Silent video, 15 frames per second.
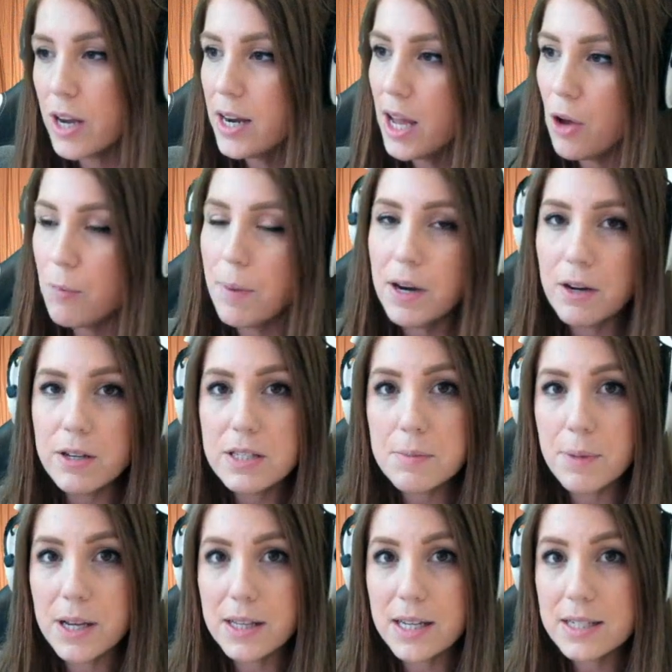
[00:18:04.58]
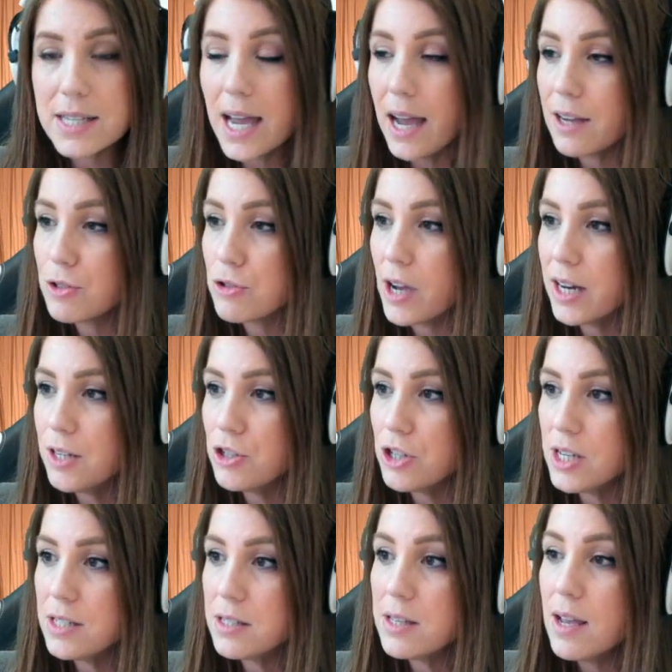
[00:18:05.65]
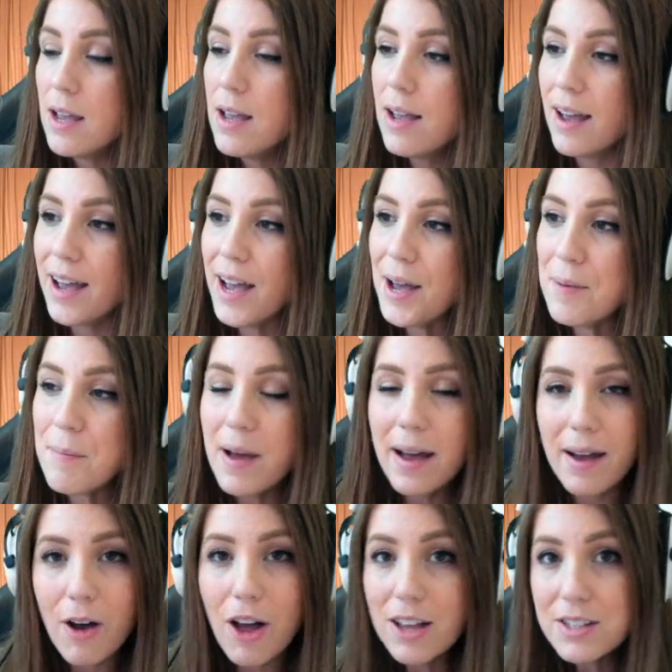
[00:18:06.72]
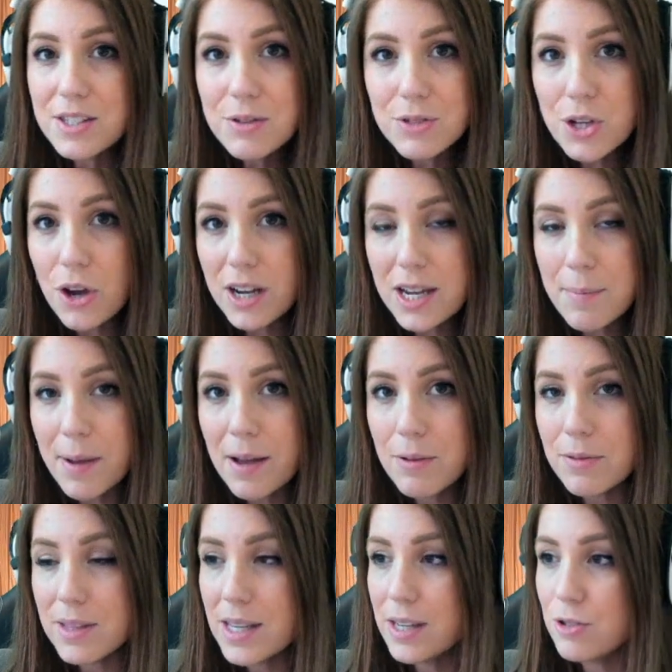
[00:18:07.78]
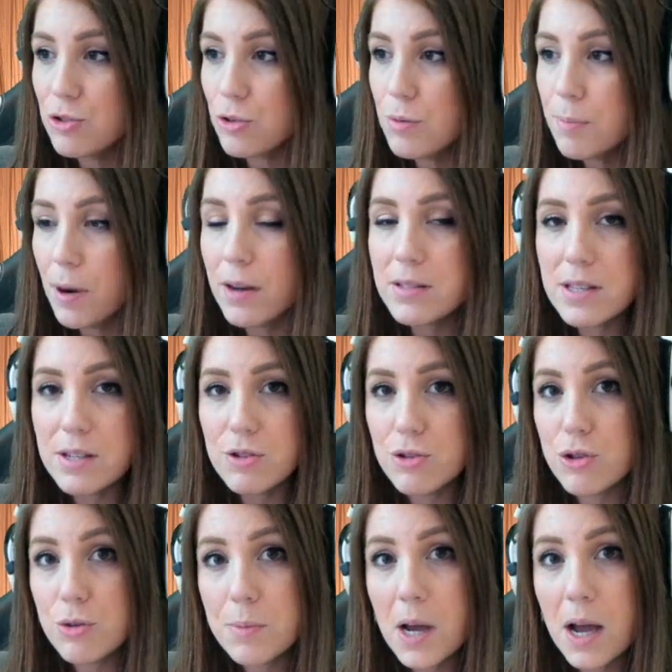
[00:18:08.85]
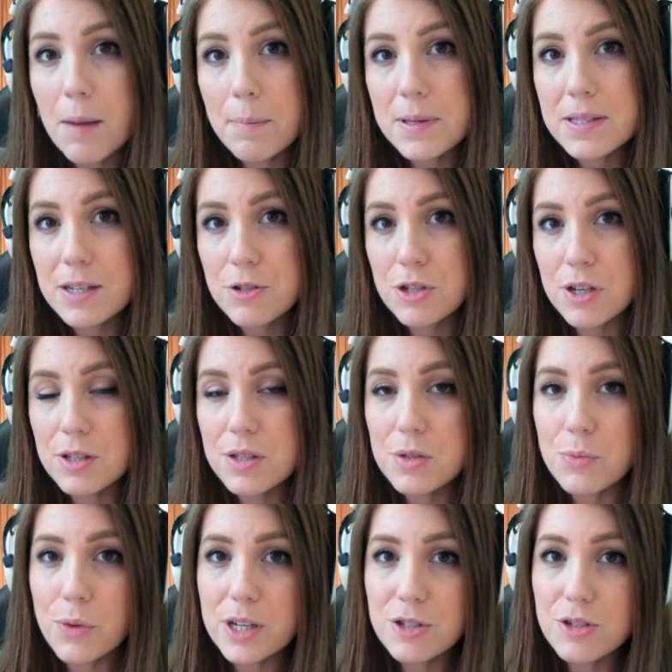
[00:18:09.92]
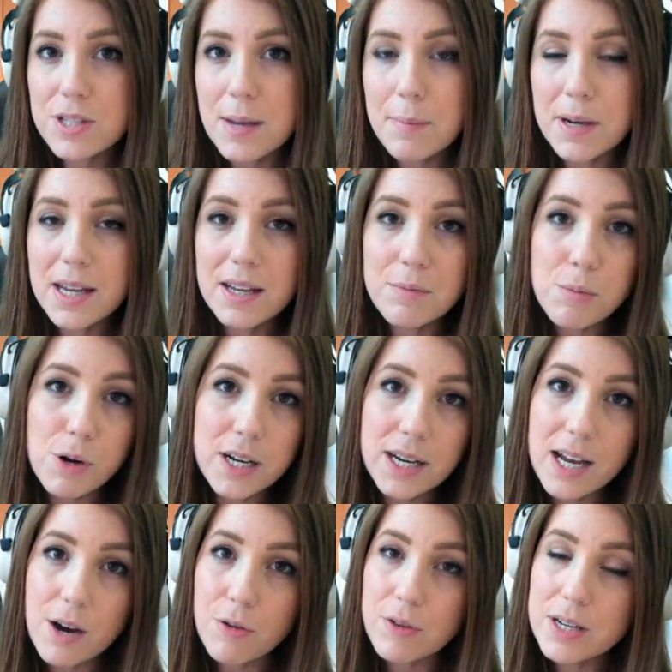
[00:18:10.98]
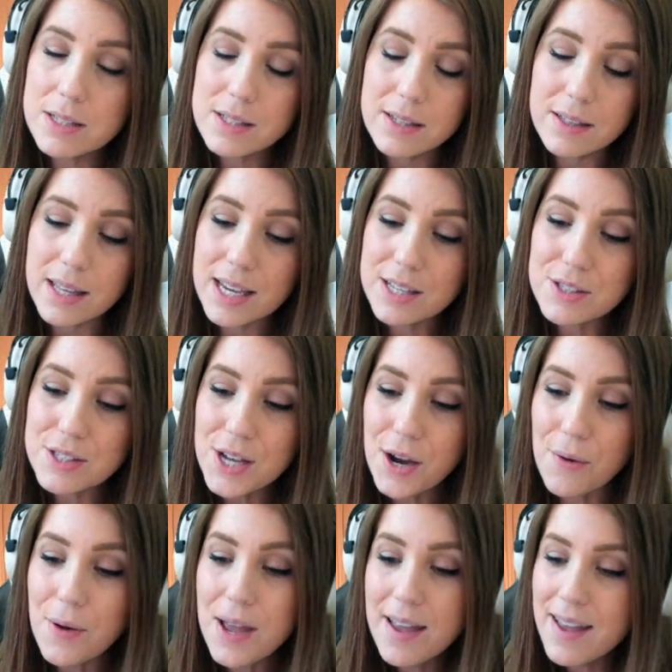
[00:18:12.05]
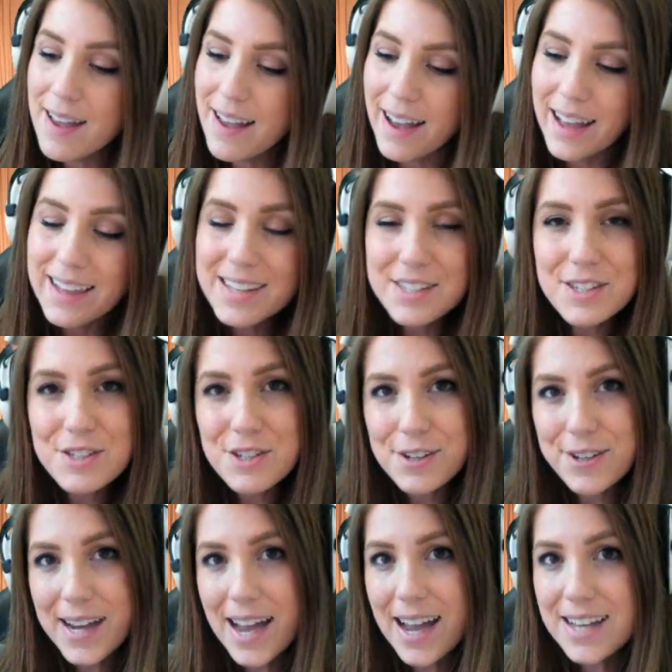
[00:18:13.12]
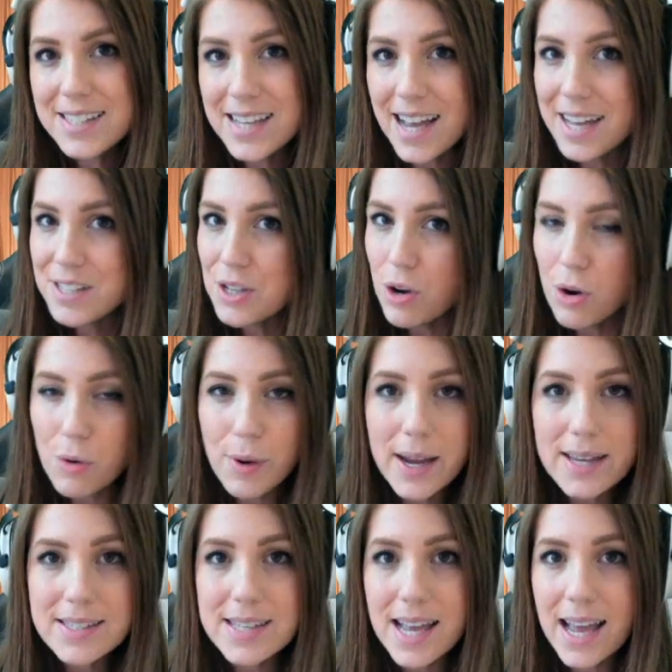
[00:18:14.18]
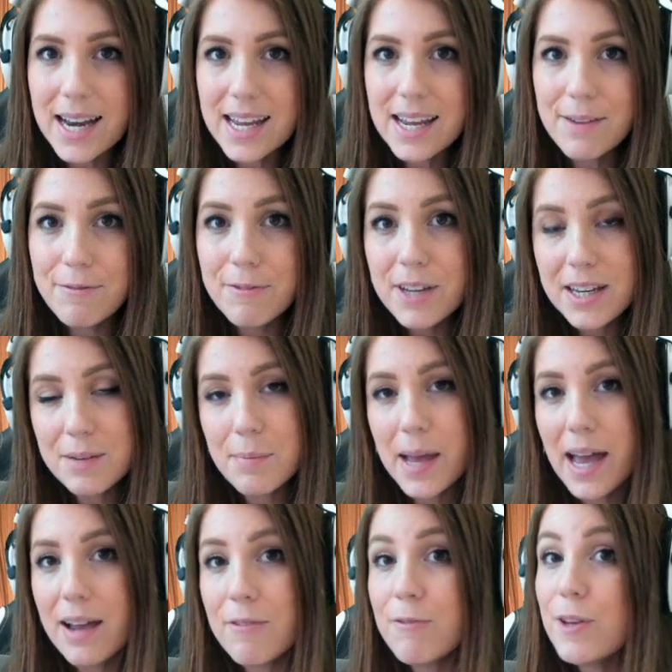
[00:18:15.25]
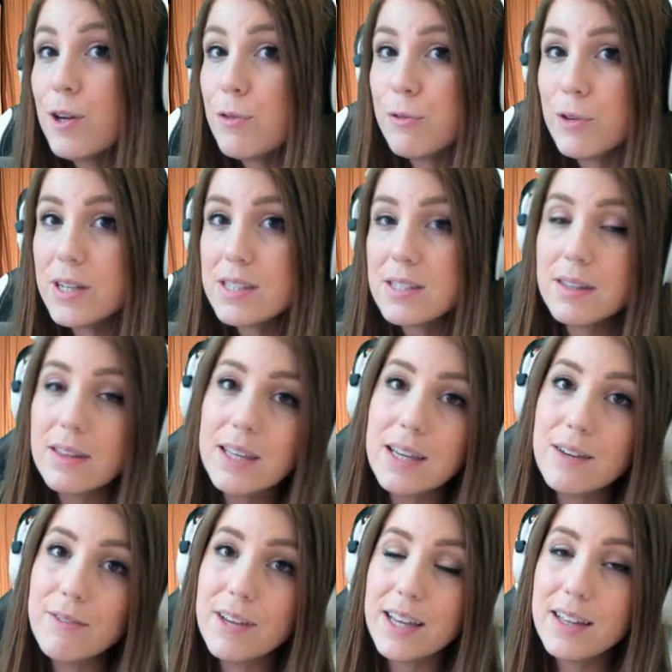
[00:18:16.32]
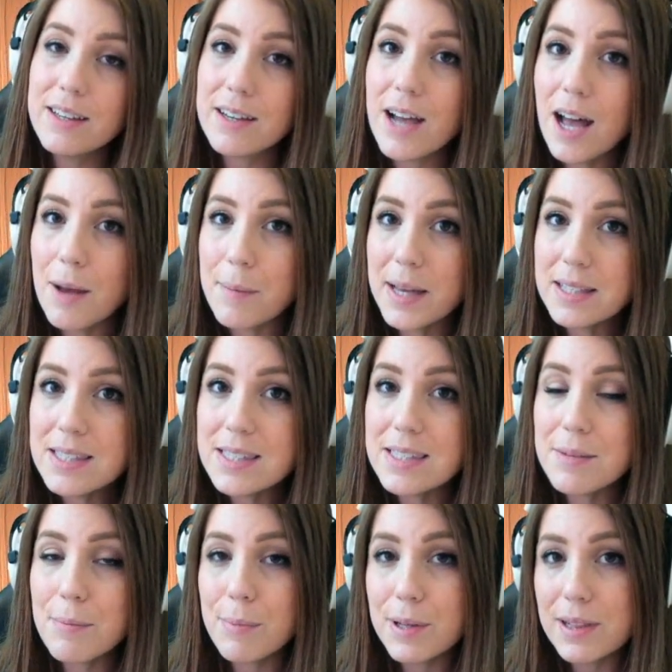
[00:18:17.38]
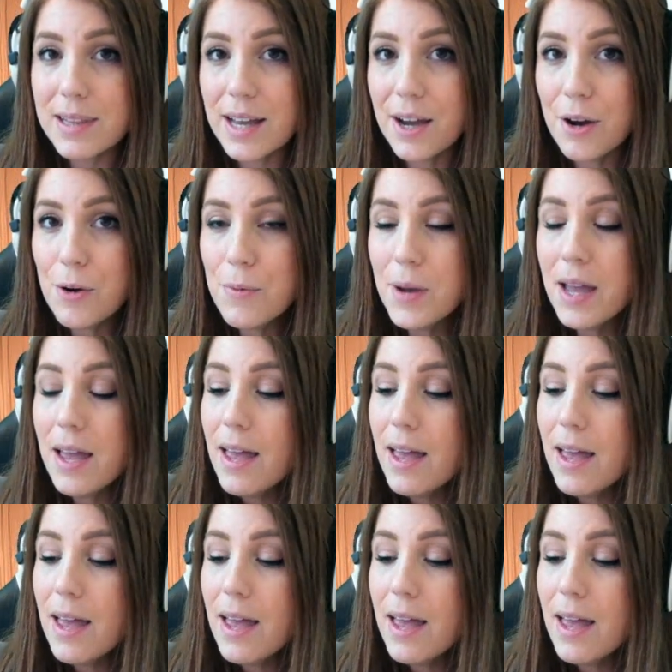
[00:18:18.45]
and help better explain the attack strategies. Um, also talking about the troop bars and the troop compositions, which somebody had pointed out recently. So I listen to you guys. As always, any feedback, feel free to leave in the comments below.